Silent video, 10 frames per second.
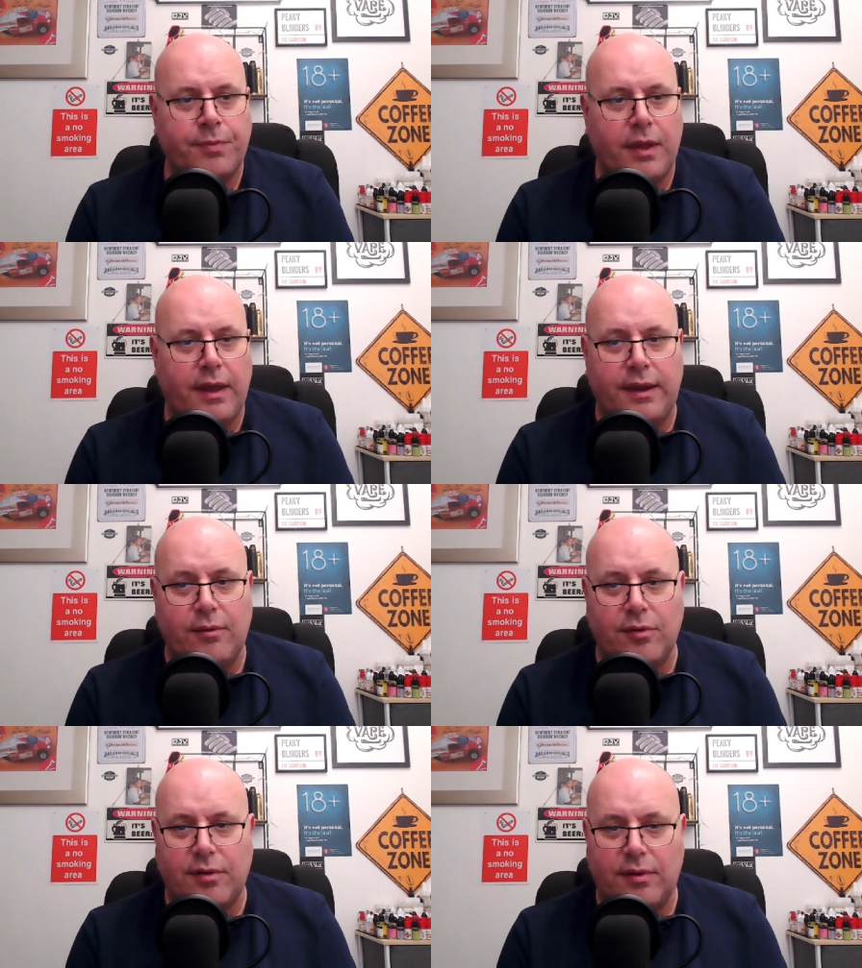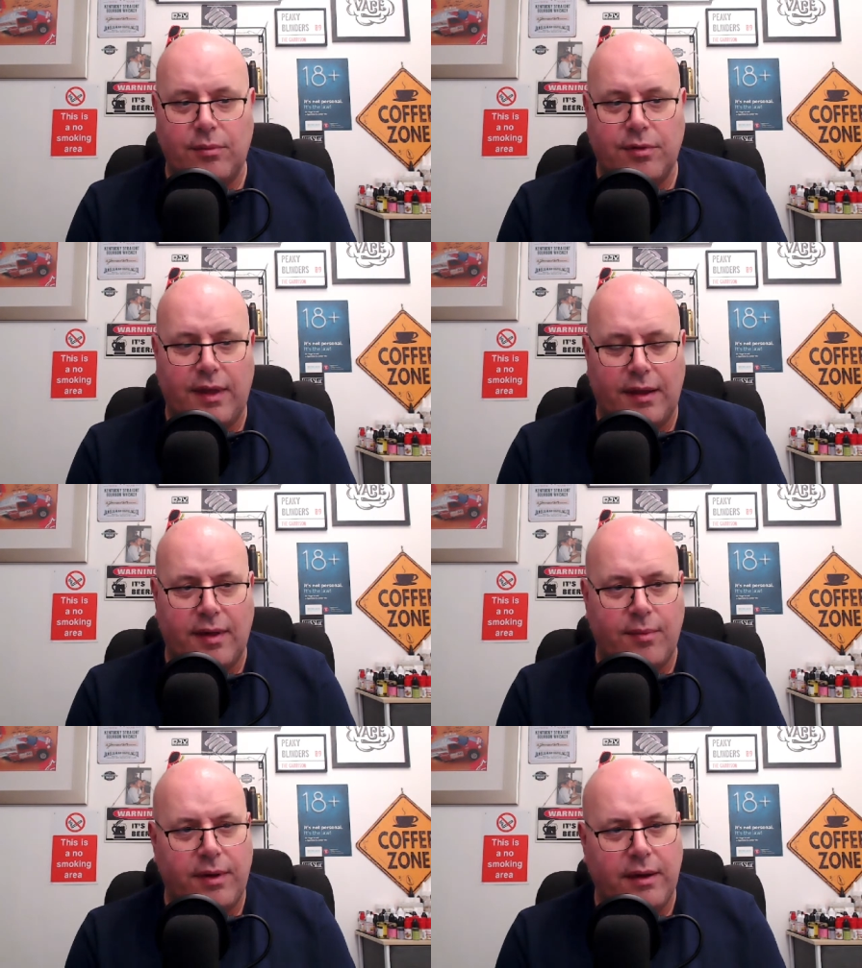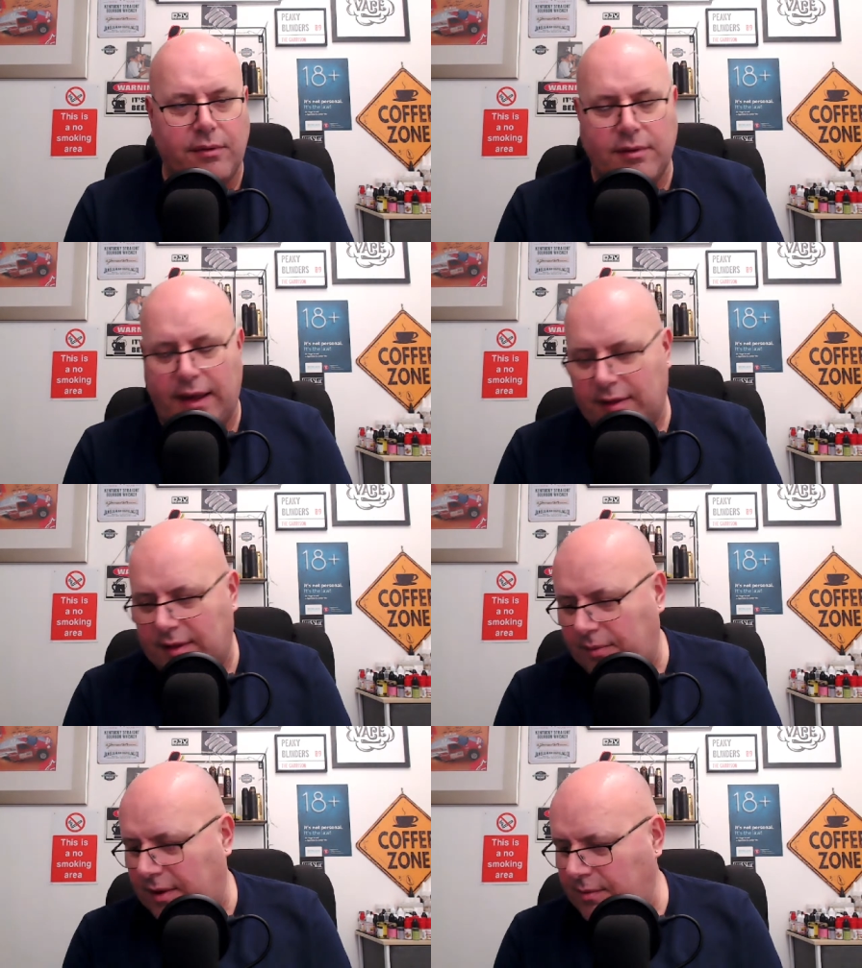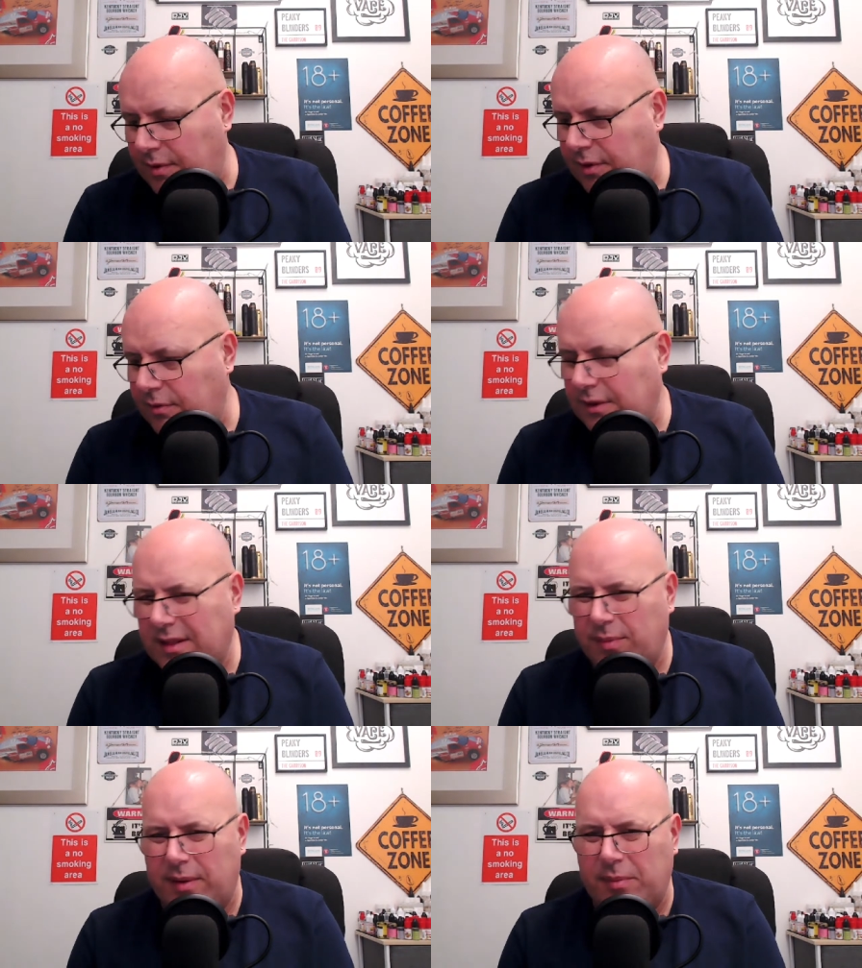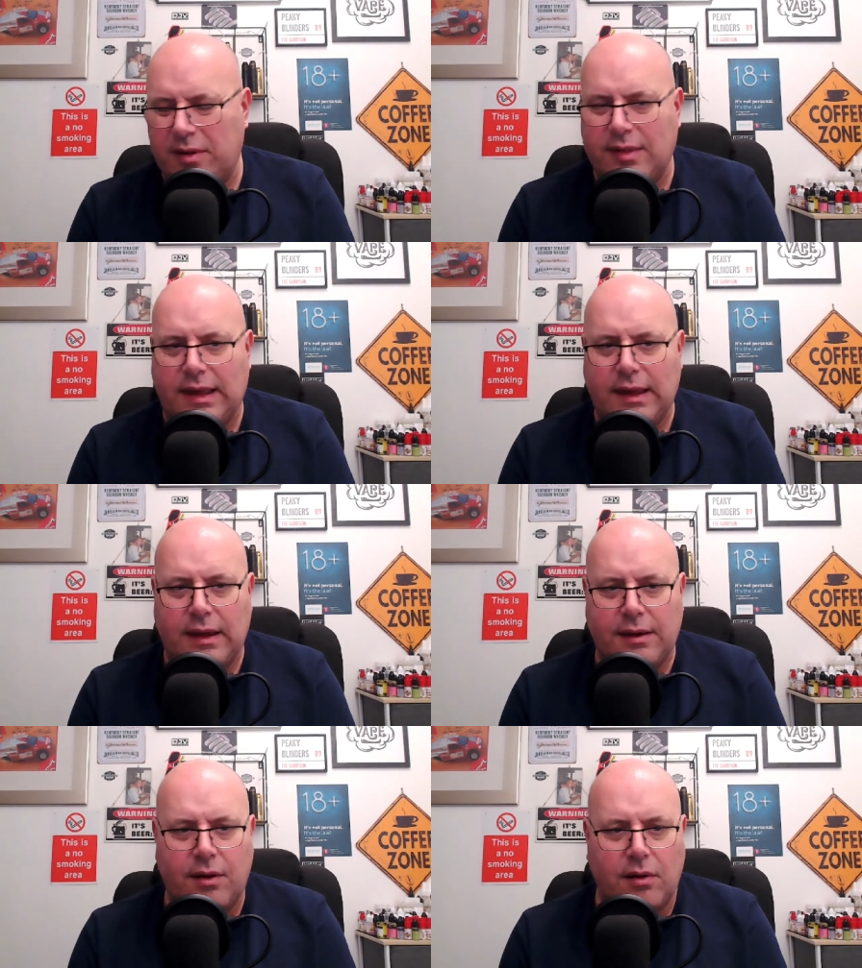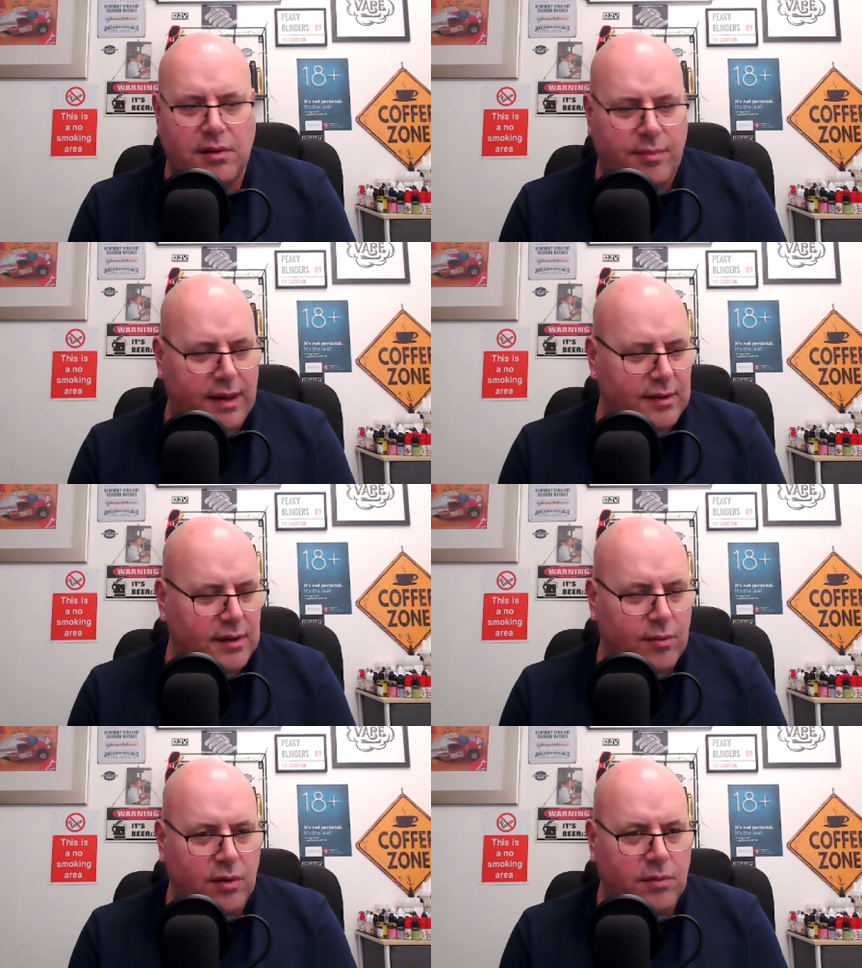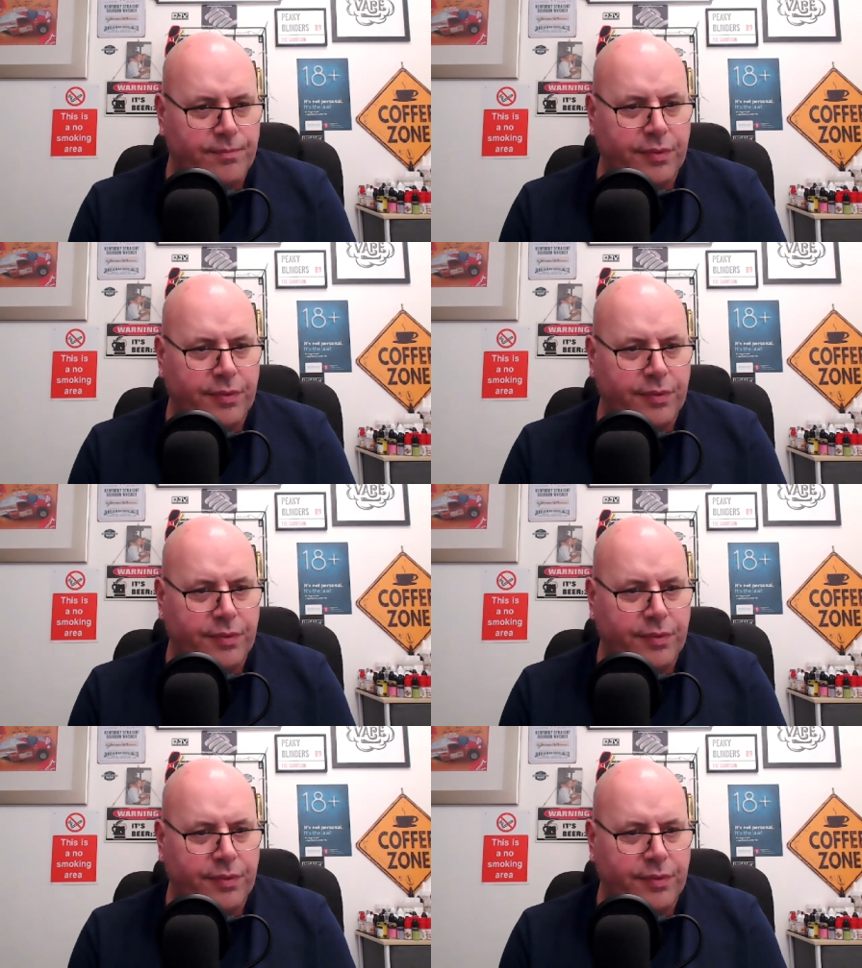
And it was that time of year. It was late September, so it was a little bit misty and not amazingly warm.